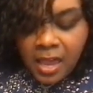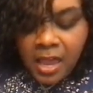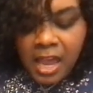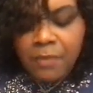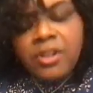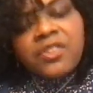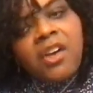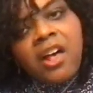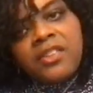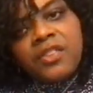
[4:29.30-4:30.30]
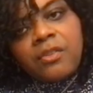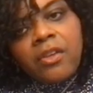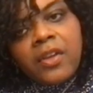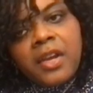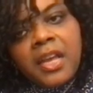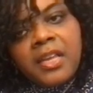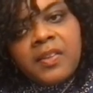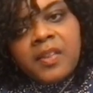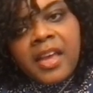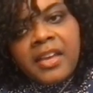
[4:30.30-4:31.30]
And what's also good is
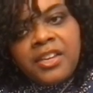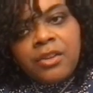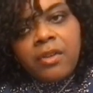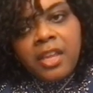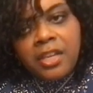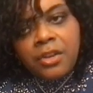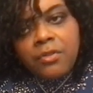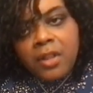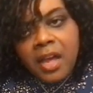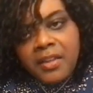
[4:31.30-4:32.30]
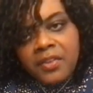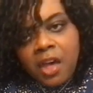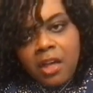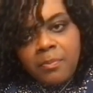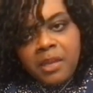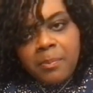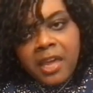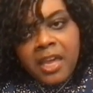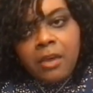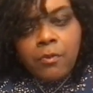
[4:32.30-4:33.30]
that you can utilize Combi
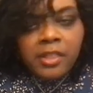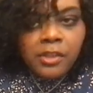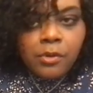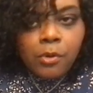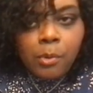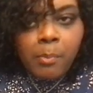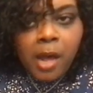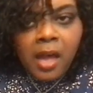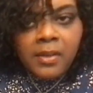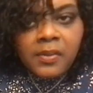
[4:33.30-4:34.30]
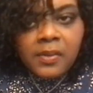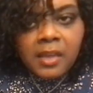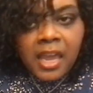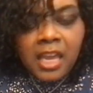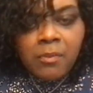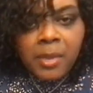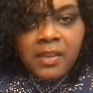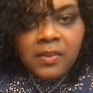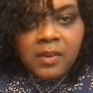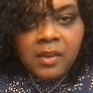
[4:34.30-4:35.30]
bake with your box cake
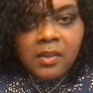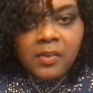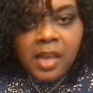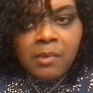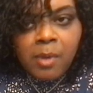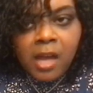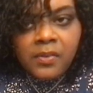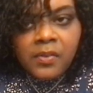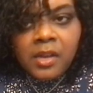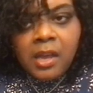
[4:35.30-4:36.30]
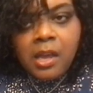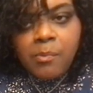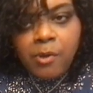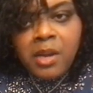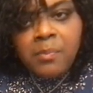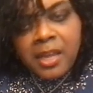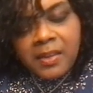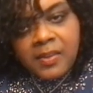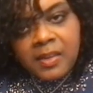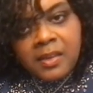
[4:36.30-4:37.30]
mixes and boxed bread
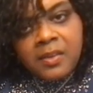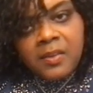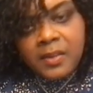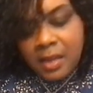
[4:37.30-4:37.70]
mixes.